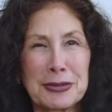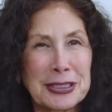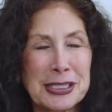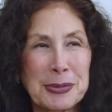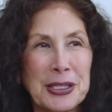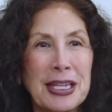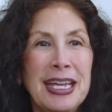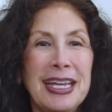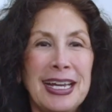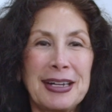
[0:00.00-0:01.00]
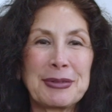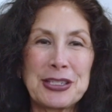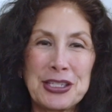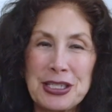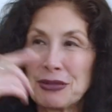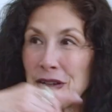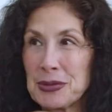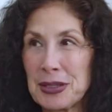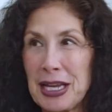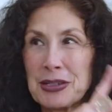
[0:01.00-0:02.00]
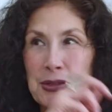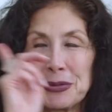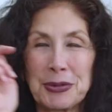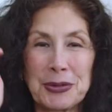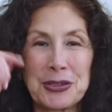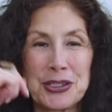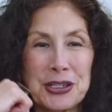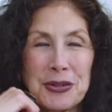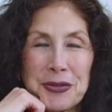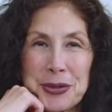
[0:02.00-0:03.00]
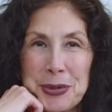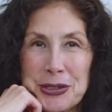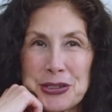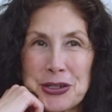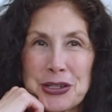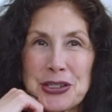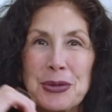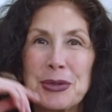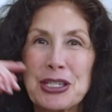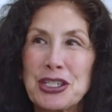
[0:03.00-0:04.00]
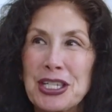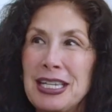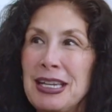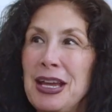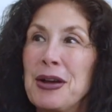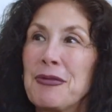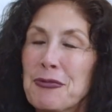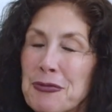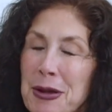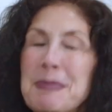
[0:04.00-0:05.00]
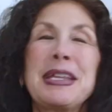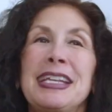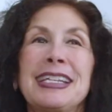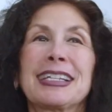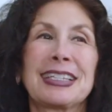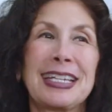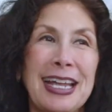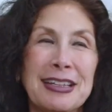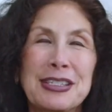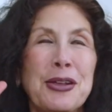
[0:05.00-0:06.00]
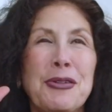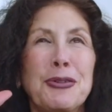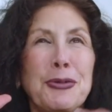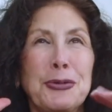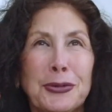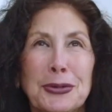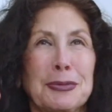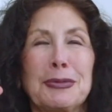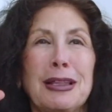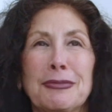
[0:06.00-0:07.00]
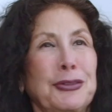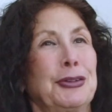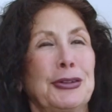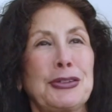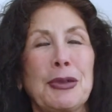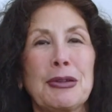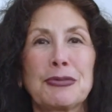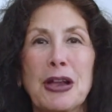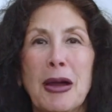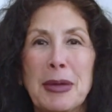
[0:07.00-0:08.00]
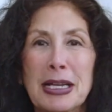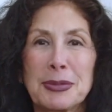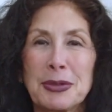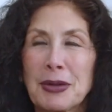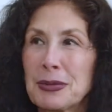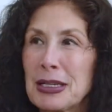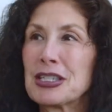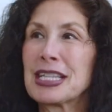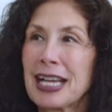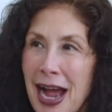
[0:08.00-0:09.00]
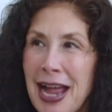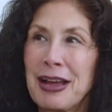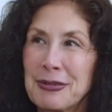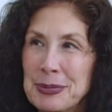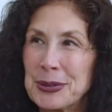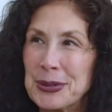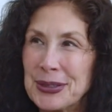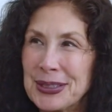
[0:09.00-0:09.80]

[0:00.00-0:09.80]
Elizabeth, because she's friends with Andrew, who wrote the jingle for the Paris Chong Show. But she immediately, and so cool of her, got back to me right away. And she's like, "I have a pool."